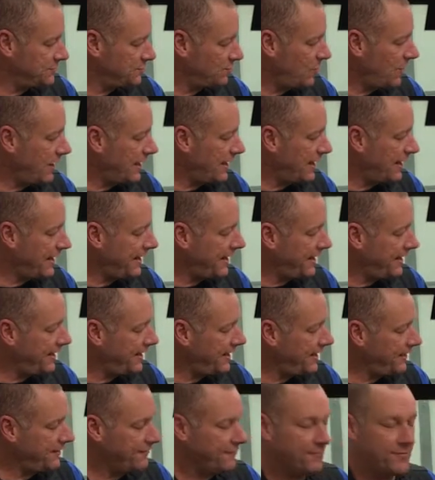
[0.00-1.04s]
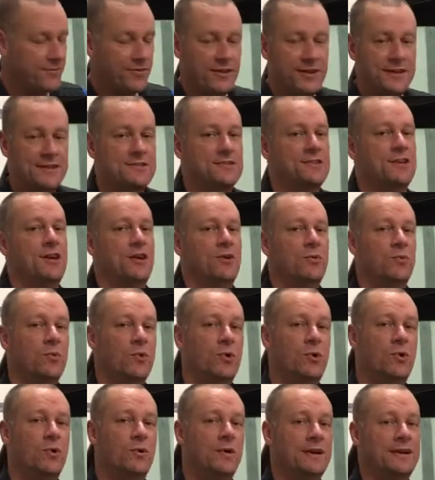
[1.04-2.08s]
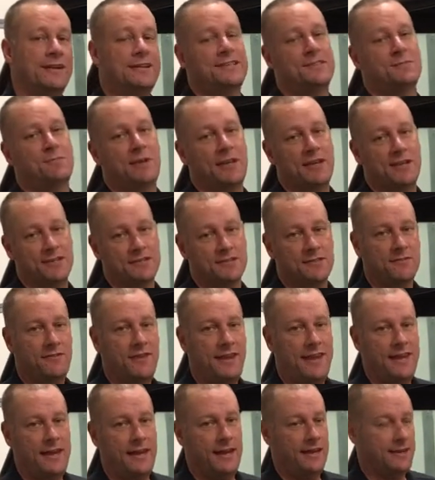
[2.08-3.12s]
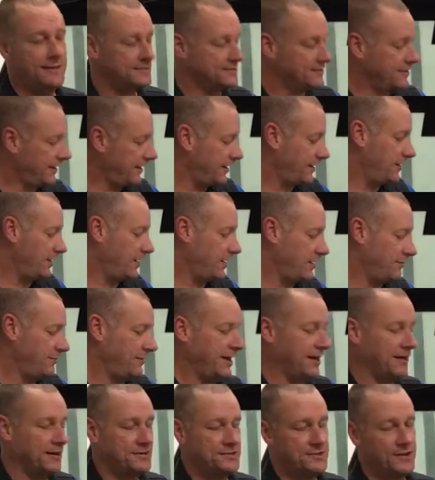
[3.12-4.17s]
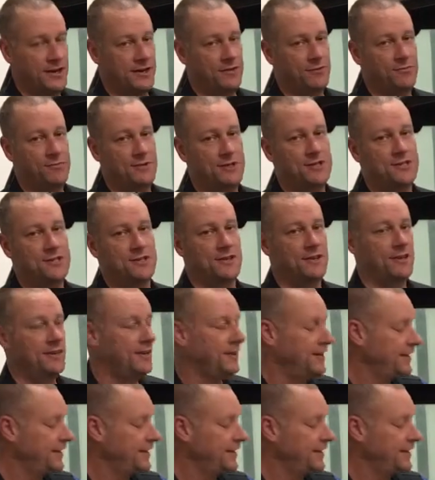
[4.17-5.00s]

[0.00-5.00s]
is why things get ruined is because of heat. It's like an automatic transmission.